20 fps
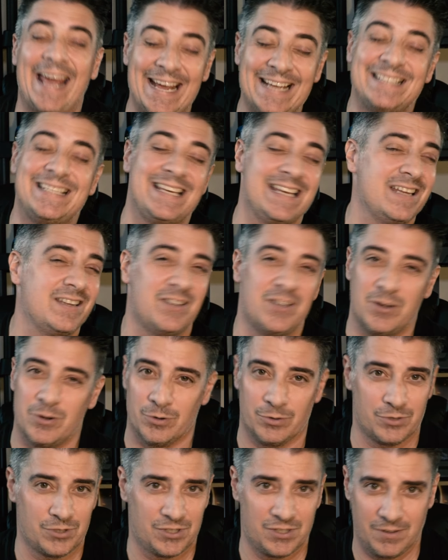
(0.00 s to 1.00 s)
18
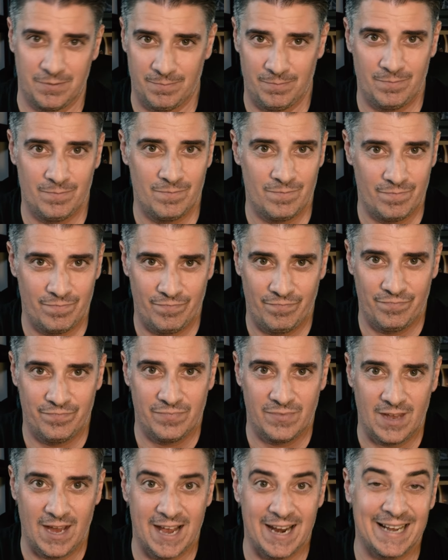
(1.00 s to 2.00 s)
years.
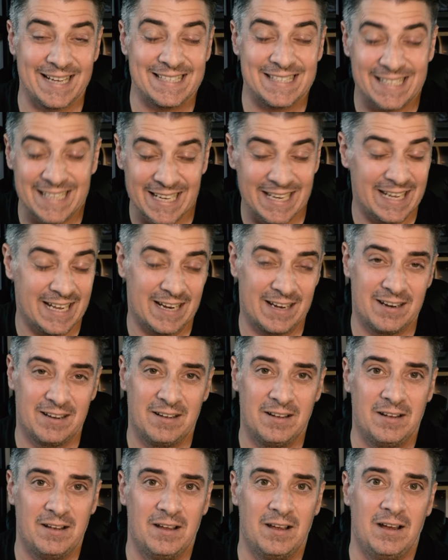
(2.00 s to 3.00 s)
And I did it
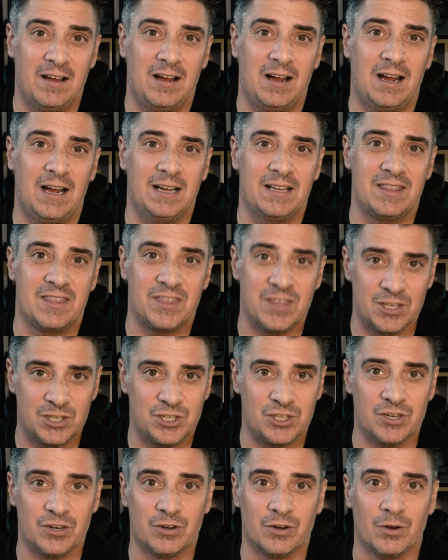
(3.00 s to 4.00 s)

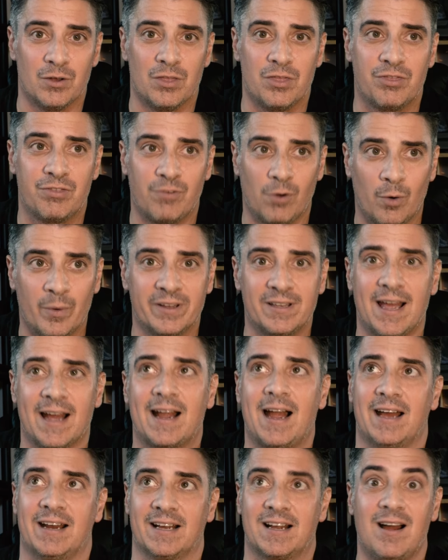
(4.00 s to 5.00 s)
this year, throwing that
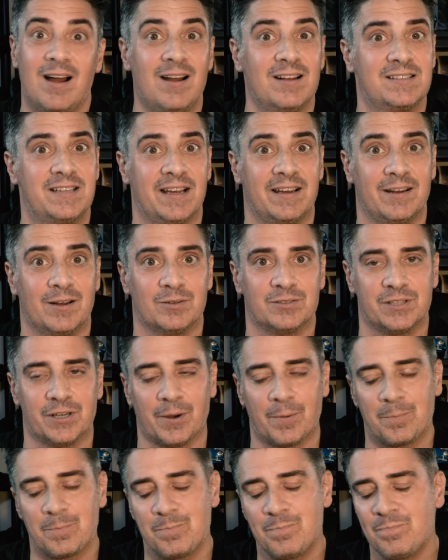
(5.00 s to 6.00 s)
kind of content out
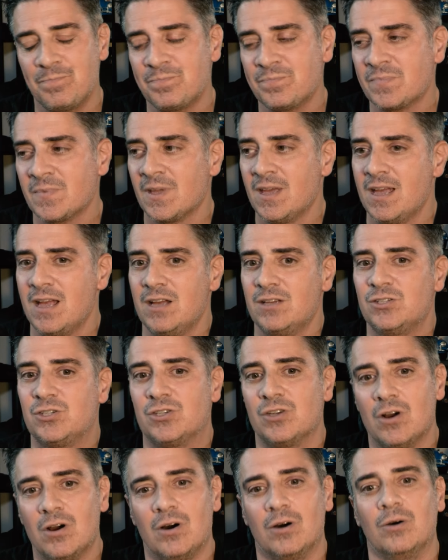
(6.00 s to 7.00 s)
there.
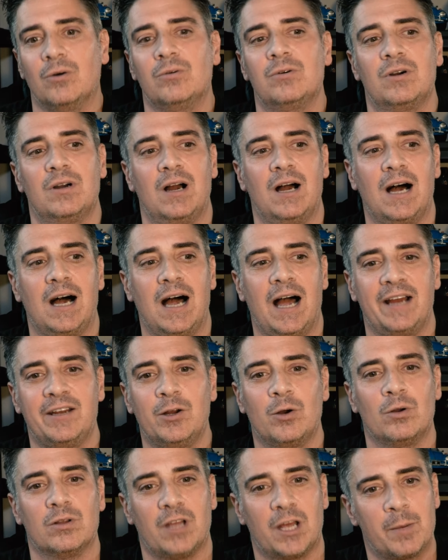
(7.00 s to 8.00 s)
So I
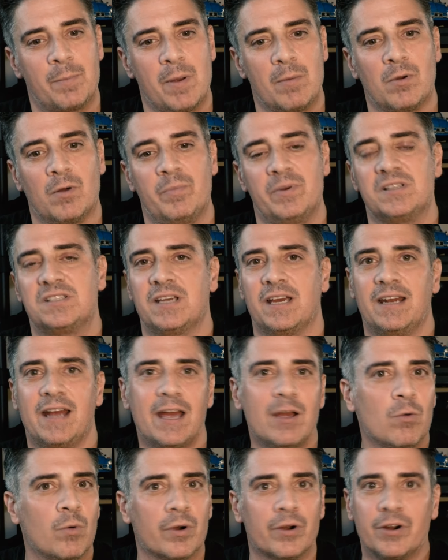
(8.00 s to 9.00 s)
know a lot of people have been saying,
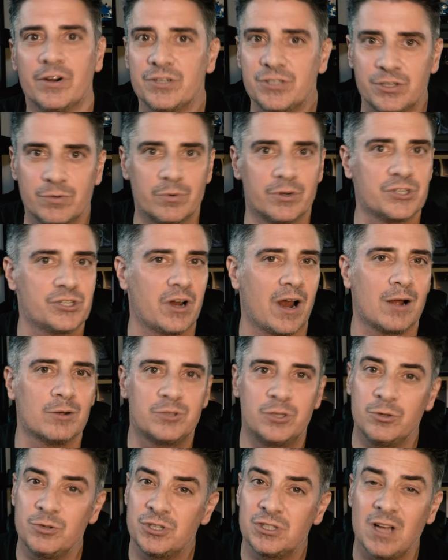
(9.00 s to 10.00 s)
"Hey, where's your
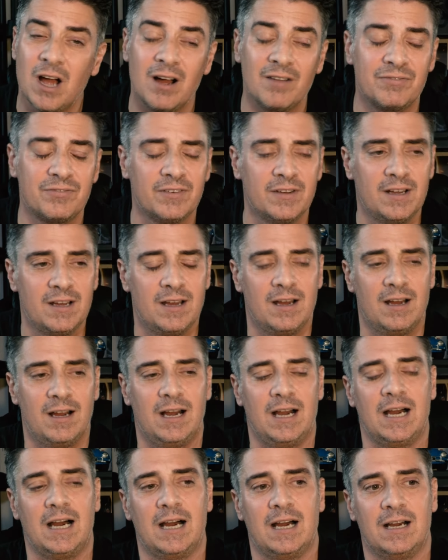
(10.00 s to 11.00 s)
how-to stuff?"
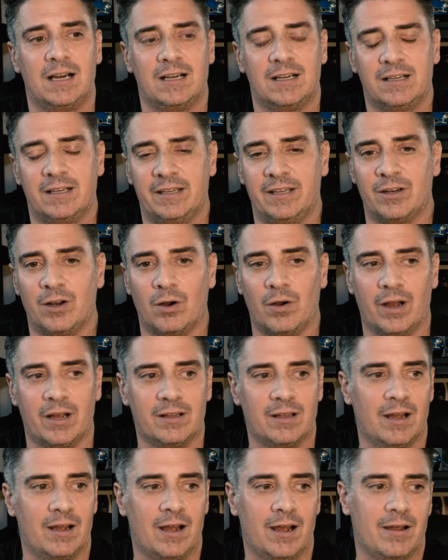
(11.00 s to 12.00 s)

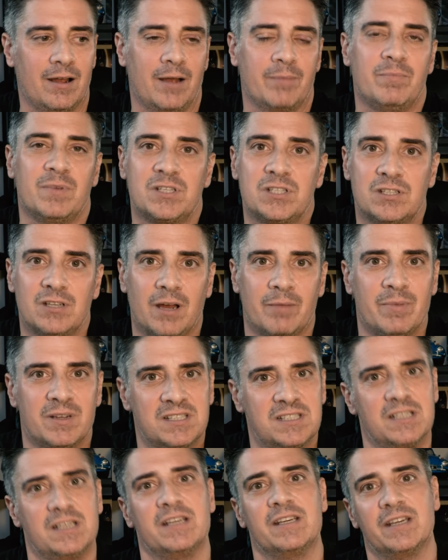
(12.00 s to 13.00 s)
I
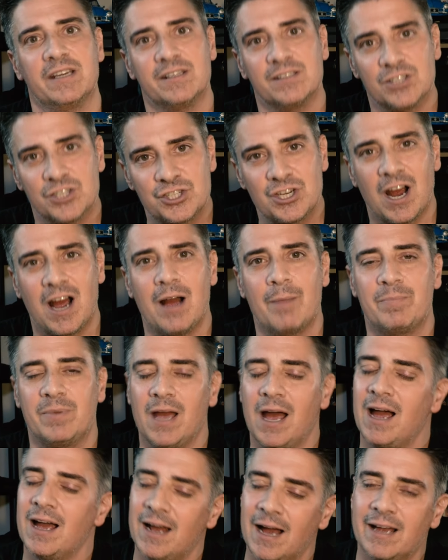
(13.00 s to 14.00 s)
miss seeing you in the shop.
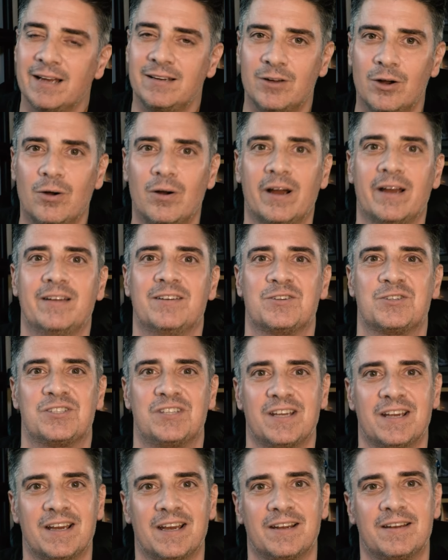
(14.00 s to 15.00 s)
Yeah, I know, I
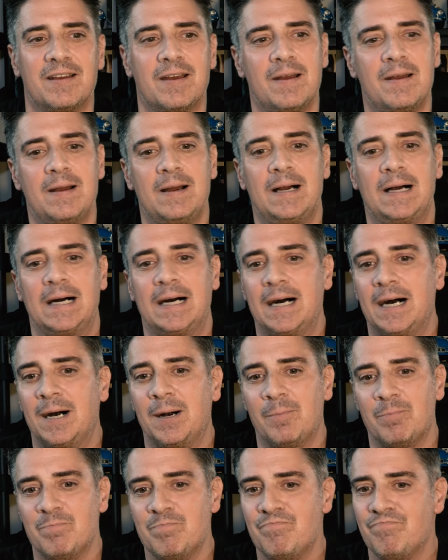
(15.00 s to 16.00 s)
understand.
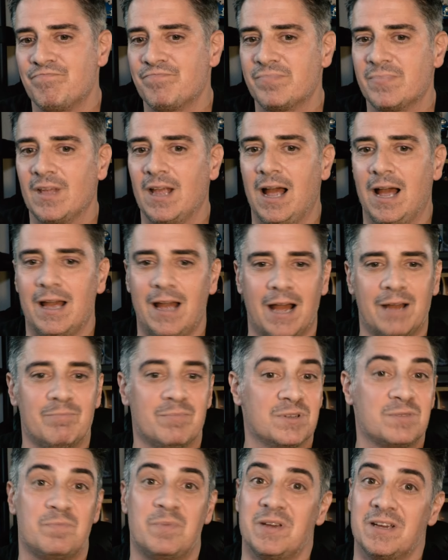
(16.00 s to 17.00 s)
I
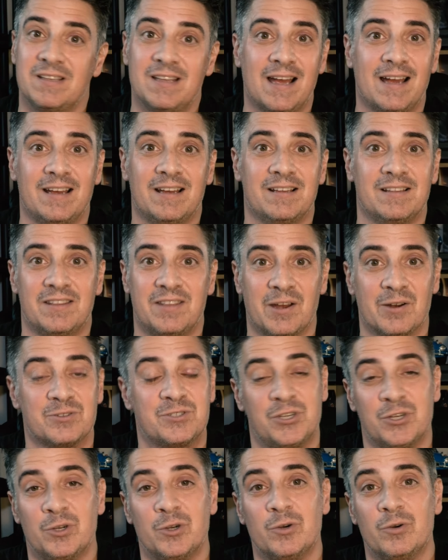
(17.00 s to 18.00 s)
miss being there
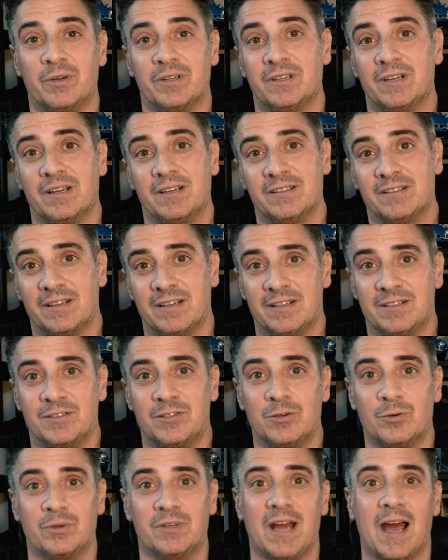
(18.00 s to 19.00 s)
too and
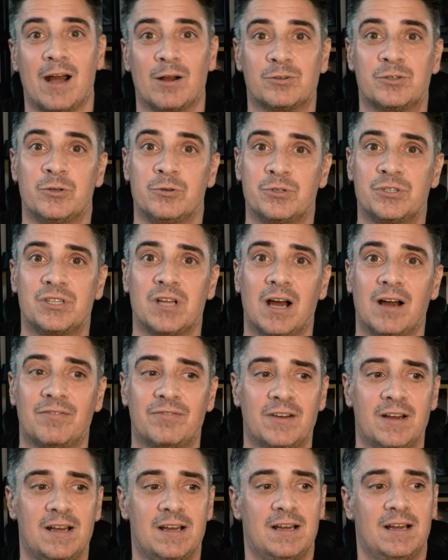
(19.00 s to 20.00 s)
doing the how-to stuff.
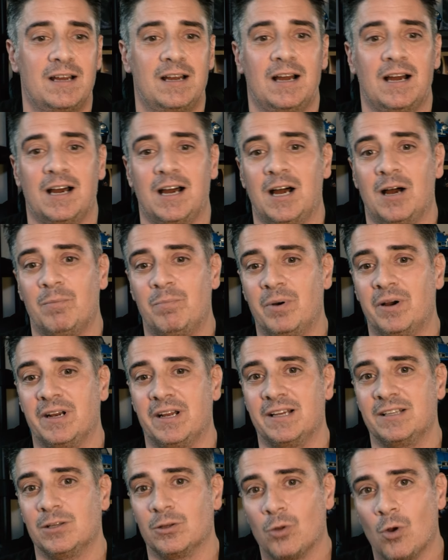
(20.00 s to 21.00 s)
But
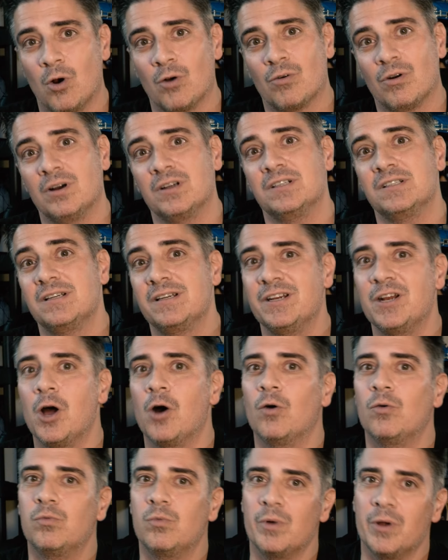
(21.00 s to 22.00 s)
in the long run,
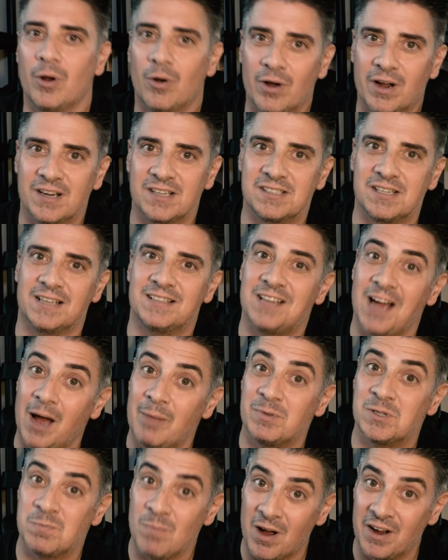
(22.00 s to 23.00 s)
we all got to say time
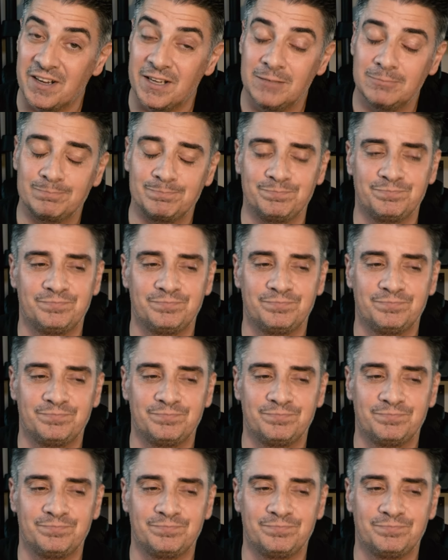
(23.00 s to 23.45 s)
is money.